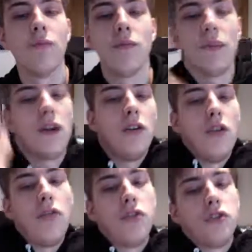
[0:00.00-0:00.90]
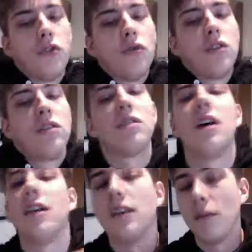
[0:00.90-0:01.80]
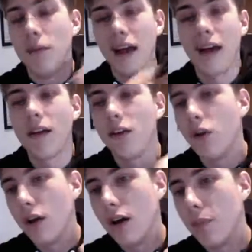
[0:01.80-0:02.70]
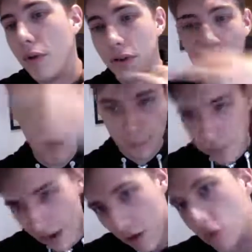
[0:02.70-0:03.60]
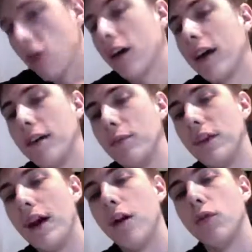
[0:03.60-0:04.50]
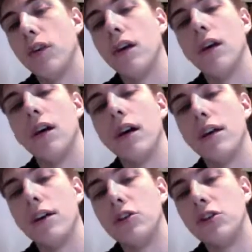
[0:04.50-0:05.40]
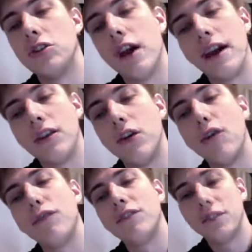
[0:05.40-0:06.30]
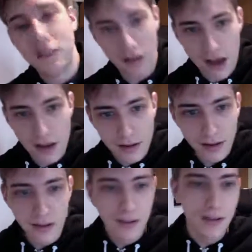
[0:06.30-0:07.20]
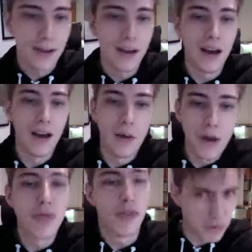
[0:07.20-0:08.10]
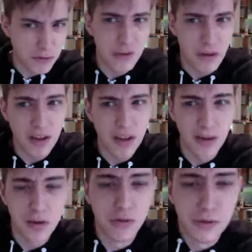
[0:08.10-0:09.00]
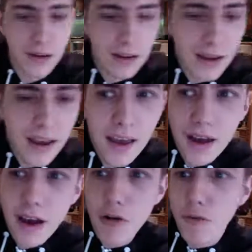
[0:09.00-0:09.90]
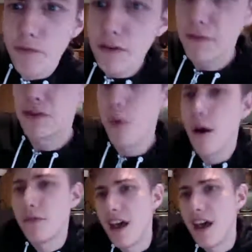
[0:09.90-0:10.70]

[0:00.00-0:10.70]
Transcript: and over the shoulders, and then the black collar. But then the black collar came down and then jagged off to the side. I thought that was very cool, and I got FIFA 12 that